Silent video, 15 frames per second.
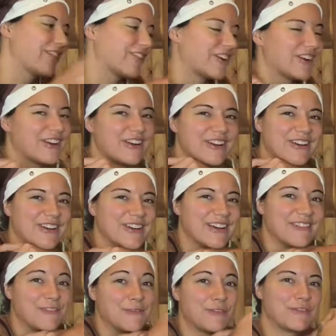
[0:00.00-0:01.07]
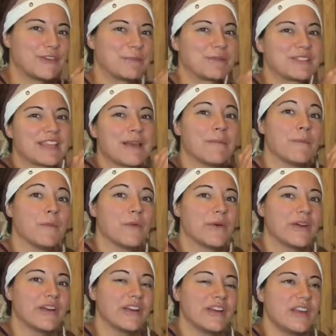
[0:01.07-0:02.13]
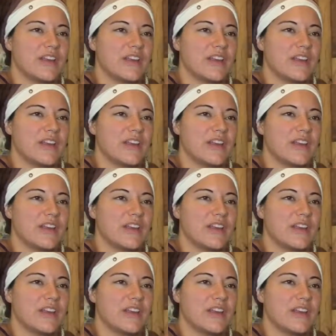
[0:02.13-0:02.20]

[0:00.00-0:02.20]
third or even 50% more,